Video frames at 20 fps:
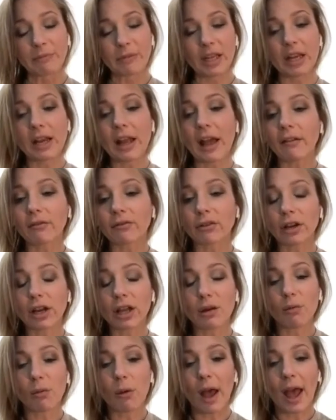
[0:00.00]
in
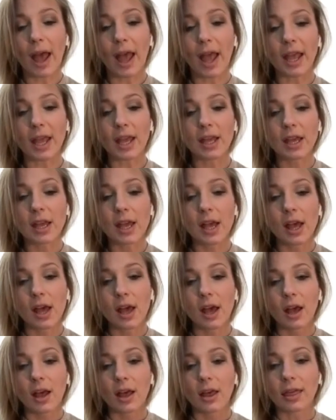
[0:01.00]
every way,
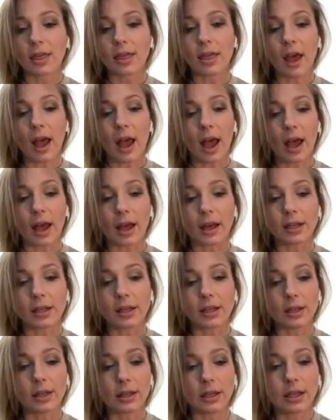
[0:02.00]
that
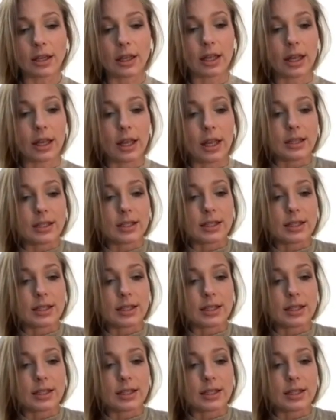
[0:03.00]
it